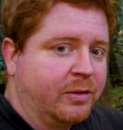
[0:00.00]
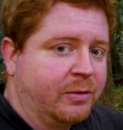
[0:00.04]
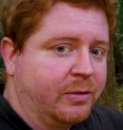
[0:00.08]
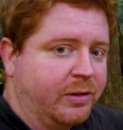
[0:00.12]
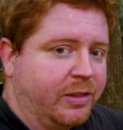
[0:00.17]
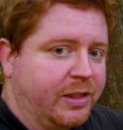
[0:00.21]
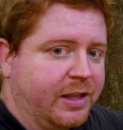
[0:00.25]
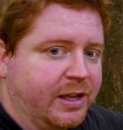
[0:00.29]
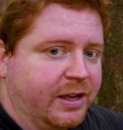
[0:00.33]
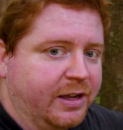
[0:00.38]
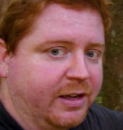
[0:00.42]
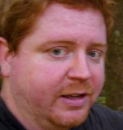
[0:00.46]

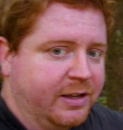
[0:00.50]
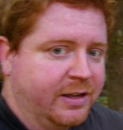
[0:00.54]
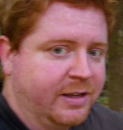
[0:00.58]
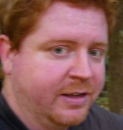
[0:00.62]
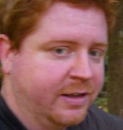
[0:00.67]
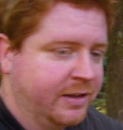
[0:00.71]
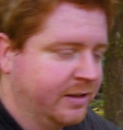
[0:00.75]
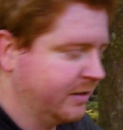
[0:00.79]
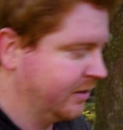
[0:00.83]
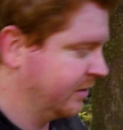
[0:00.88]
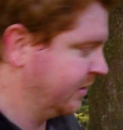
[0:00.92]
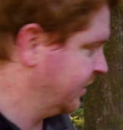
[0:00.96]
where the
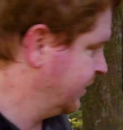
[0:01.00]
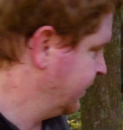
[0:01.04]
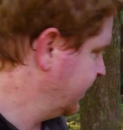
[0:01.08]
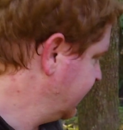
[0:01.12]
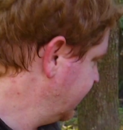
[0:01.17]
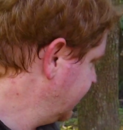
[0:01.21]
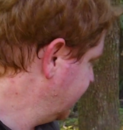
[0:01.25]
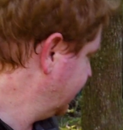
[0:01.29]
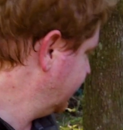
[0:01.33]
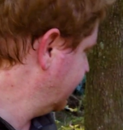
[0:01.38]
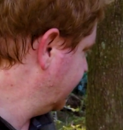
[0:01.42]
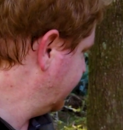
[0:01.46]

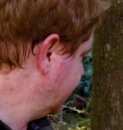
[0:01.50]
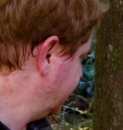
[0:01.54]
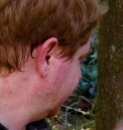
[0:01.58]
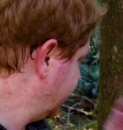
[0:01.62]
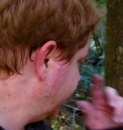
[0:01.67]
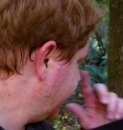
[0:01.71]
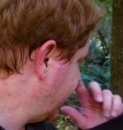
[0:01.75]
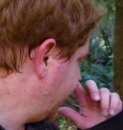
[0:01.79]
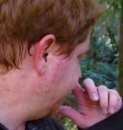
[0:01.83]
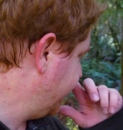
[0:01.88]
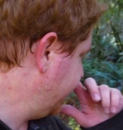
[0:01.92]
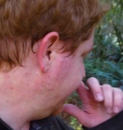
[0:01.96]

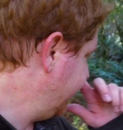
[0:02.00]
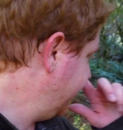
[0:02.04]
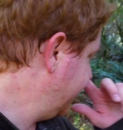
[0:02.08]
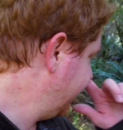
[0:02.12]
tripod